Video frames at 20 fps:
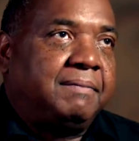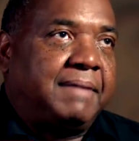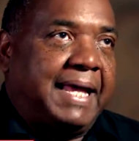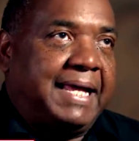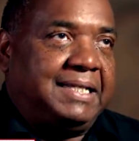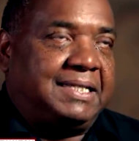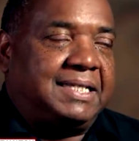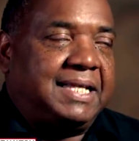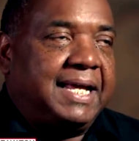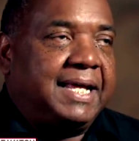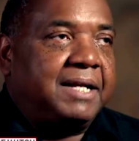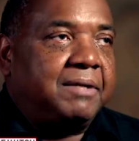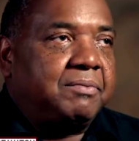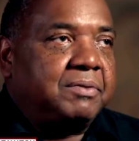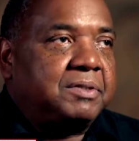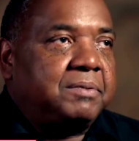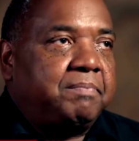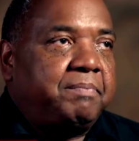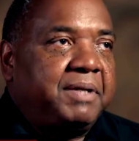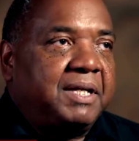They said it
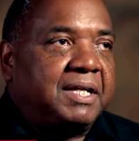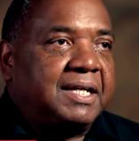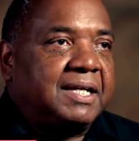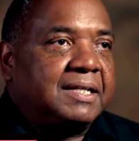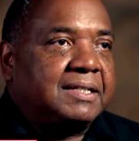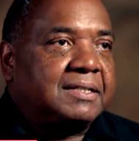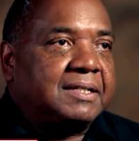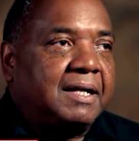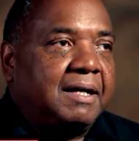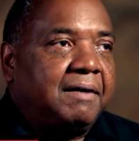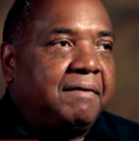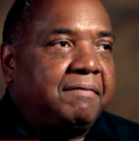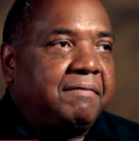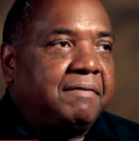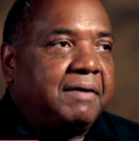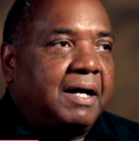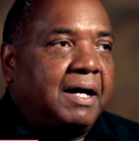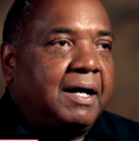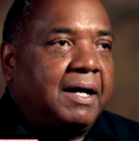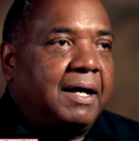was because of
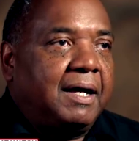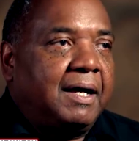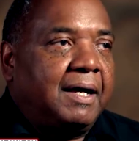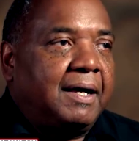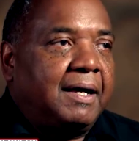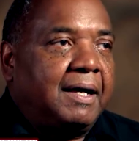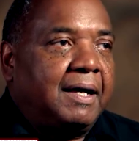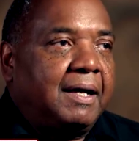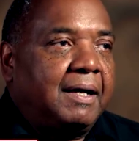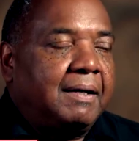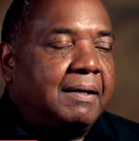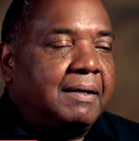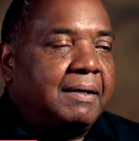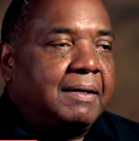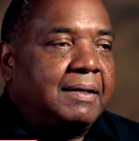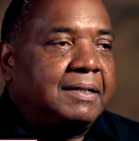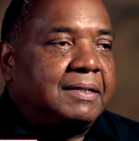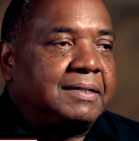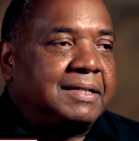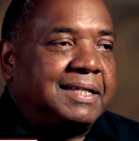
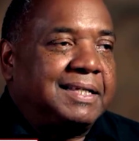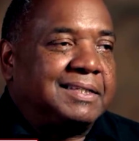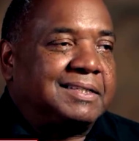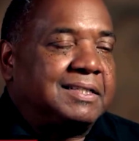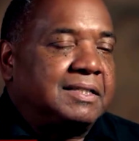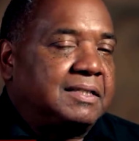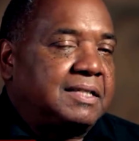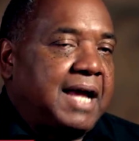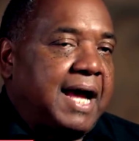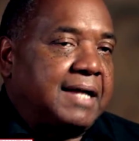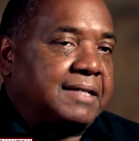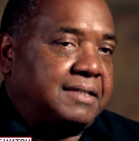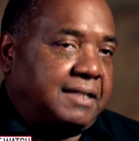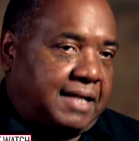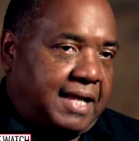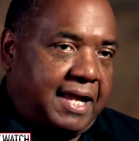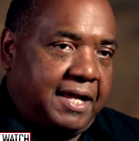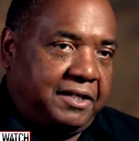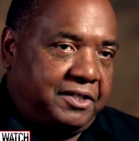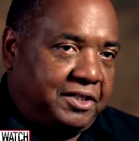uh, intense
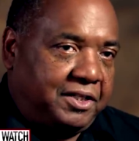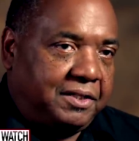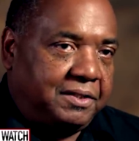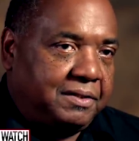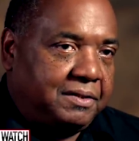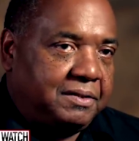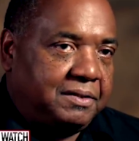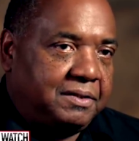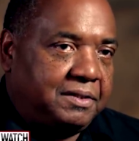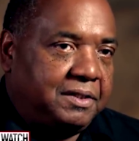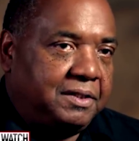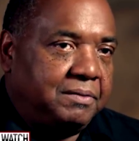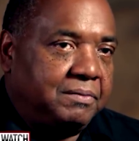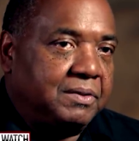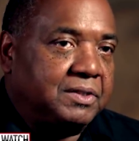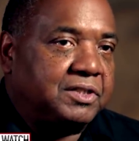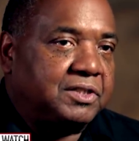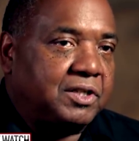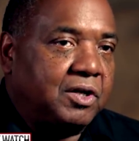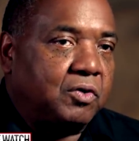intoxication. She
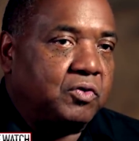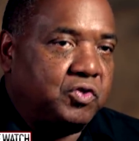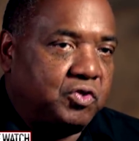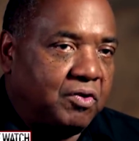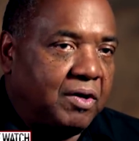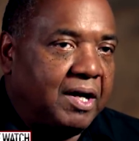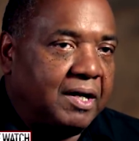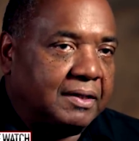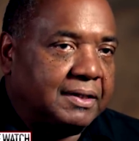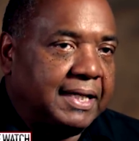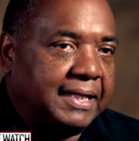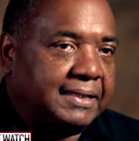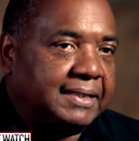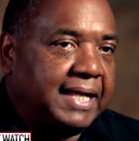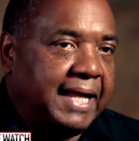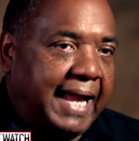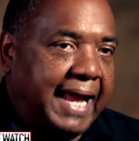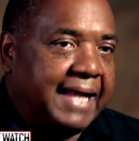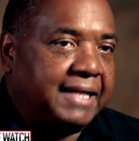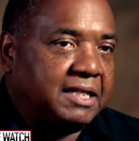was so drunk that
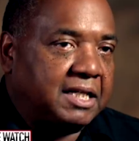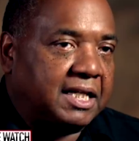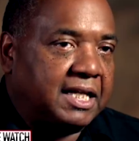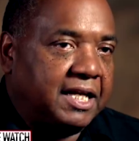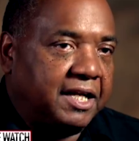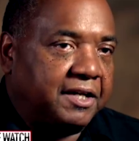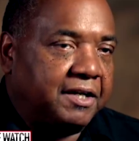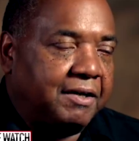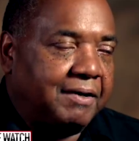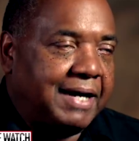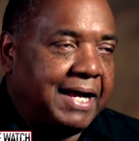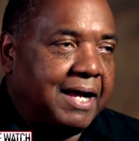they had to kick her